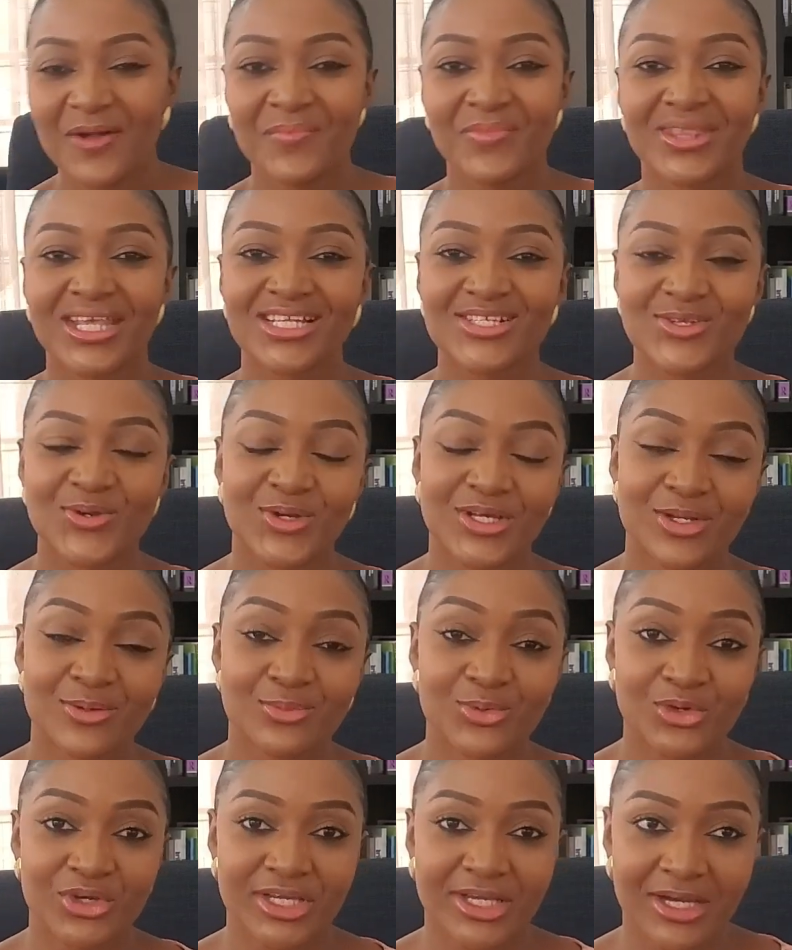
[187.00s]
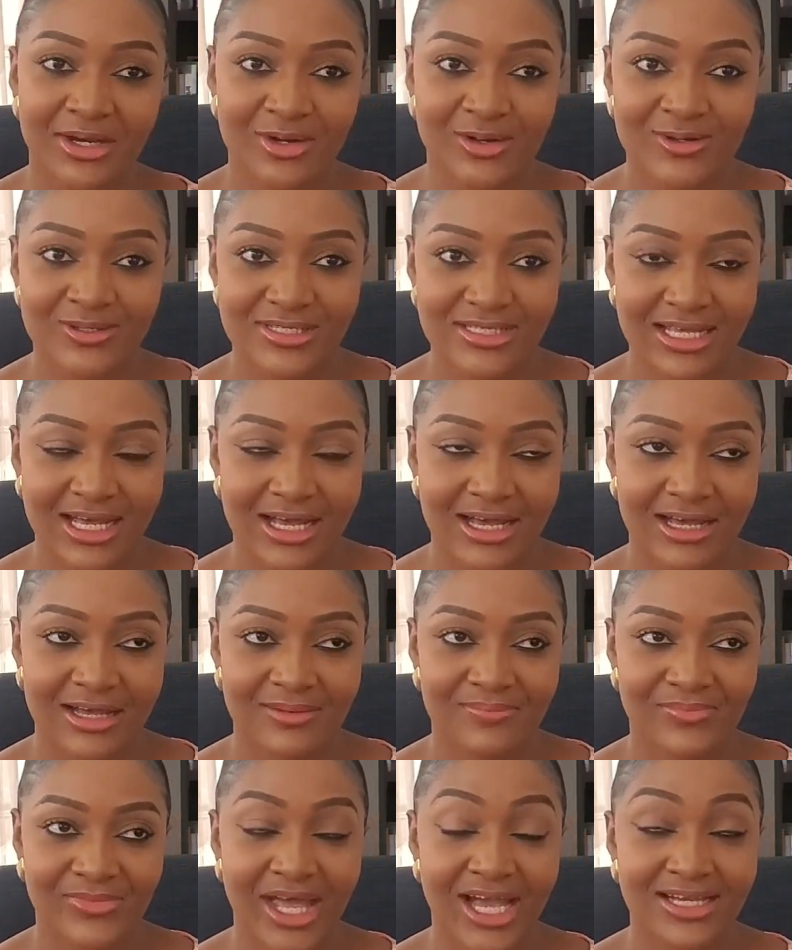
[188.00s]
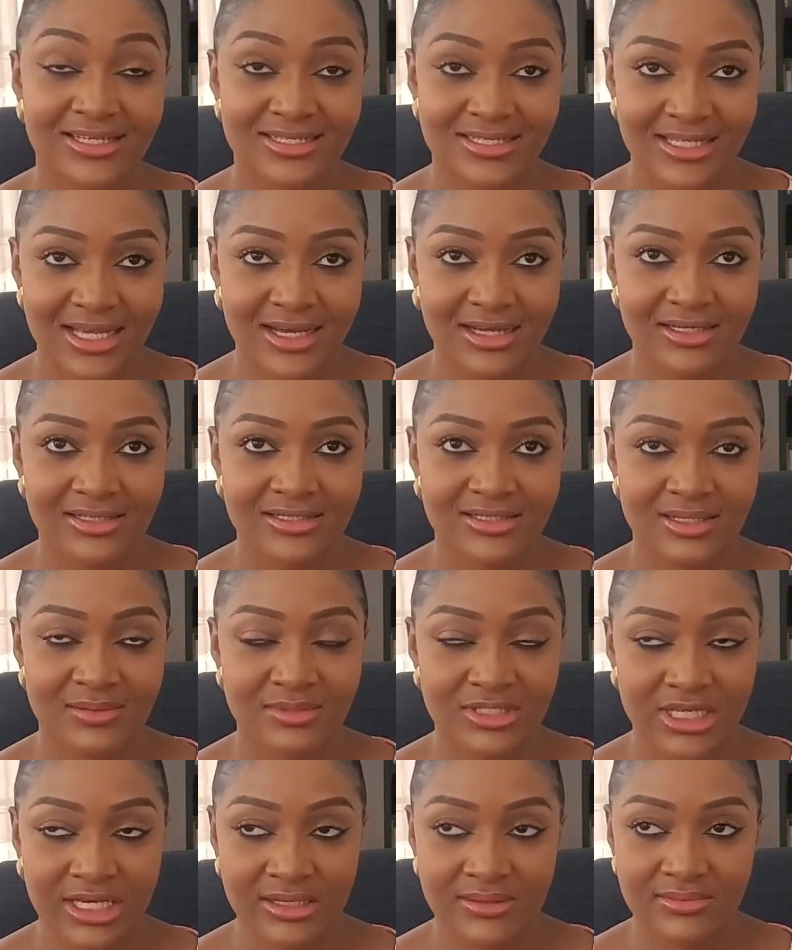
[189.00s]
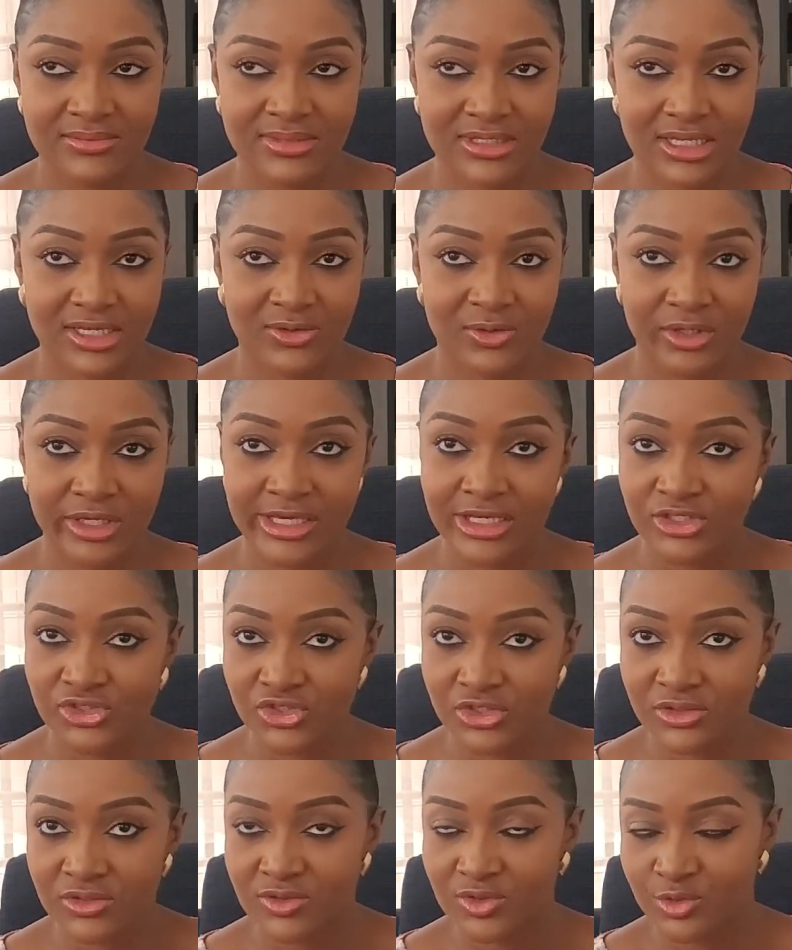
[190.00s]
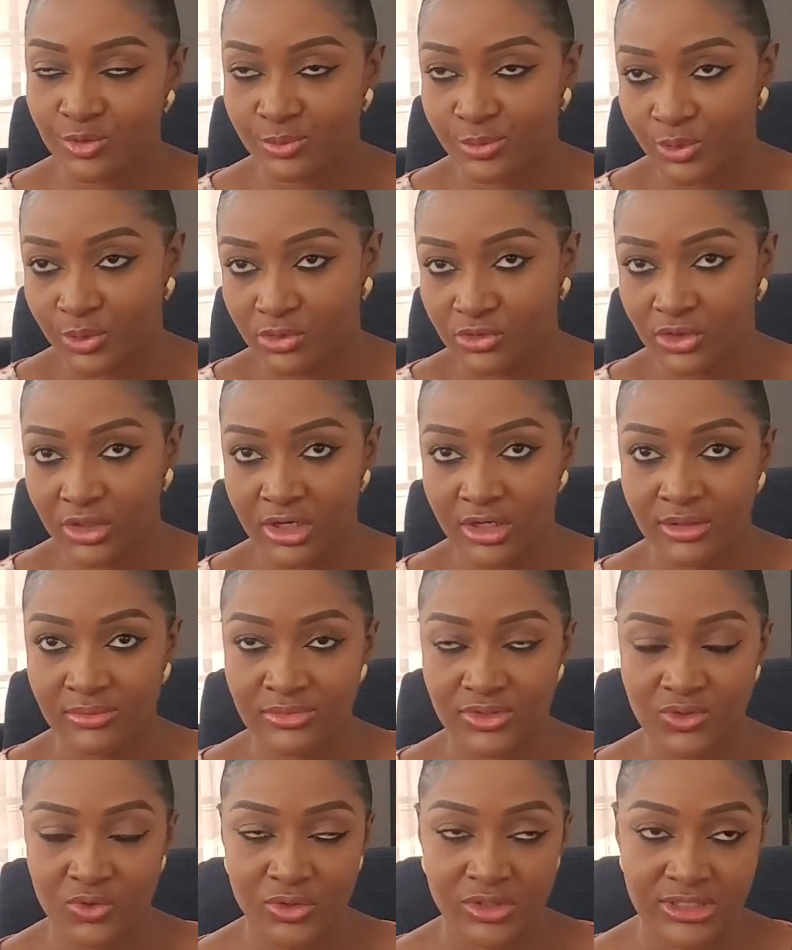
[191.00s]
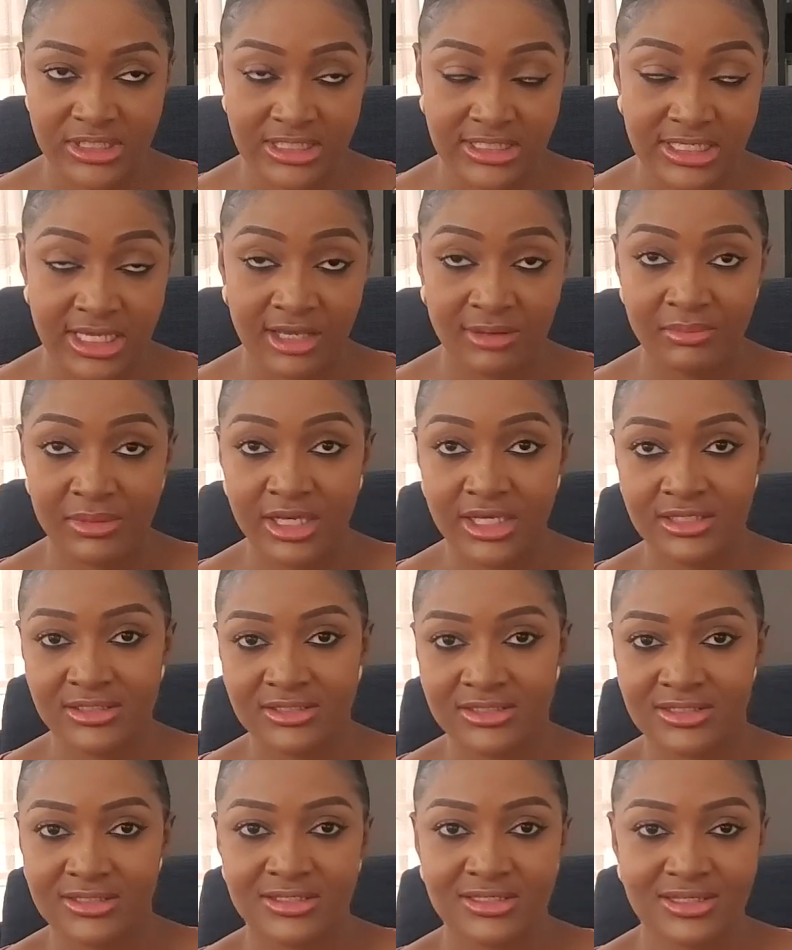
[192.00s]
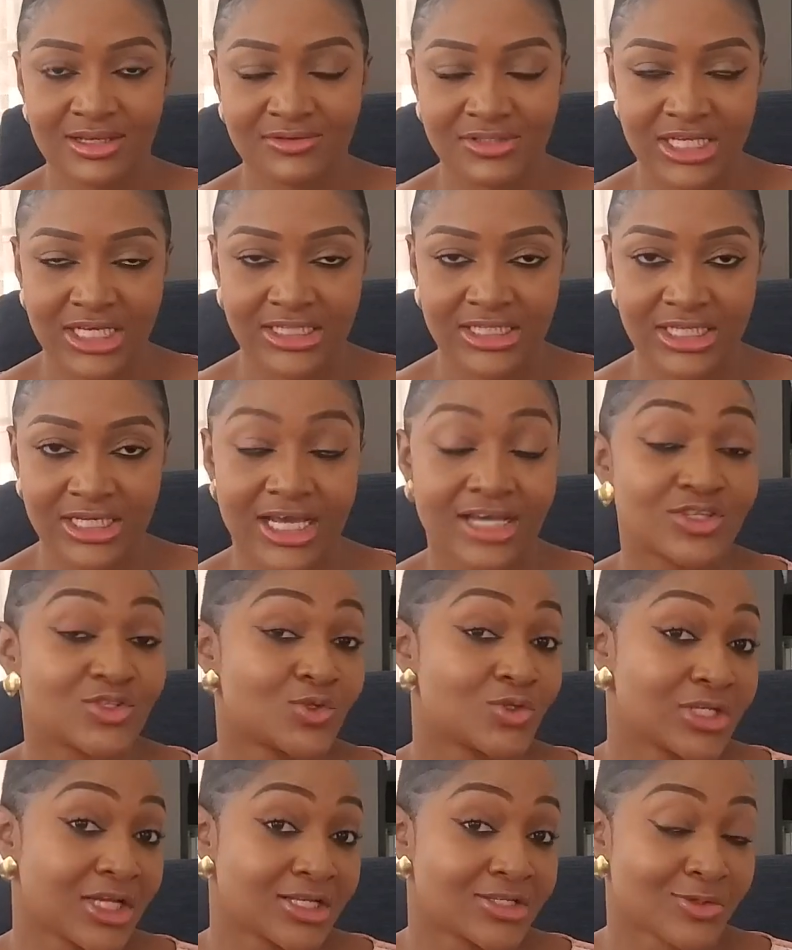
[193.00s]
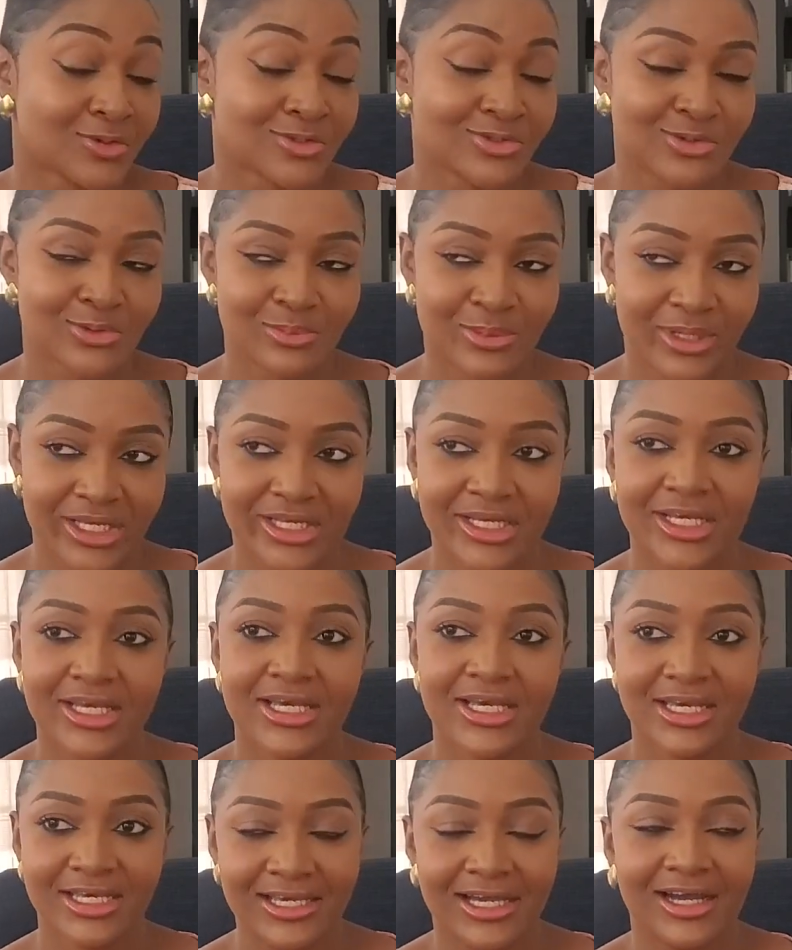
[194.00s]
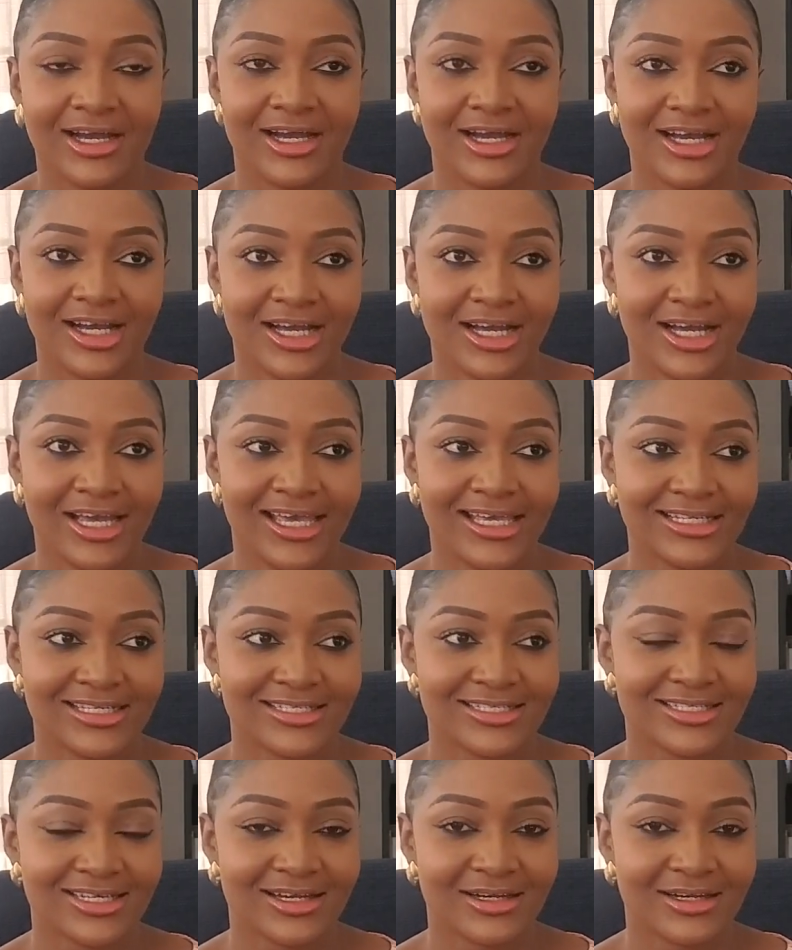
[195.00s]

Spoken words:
So in Ebri Girls, I sang sometimes at occasions or programs or entertainment and stuff like that. I used to dance also, but yeah. And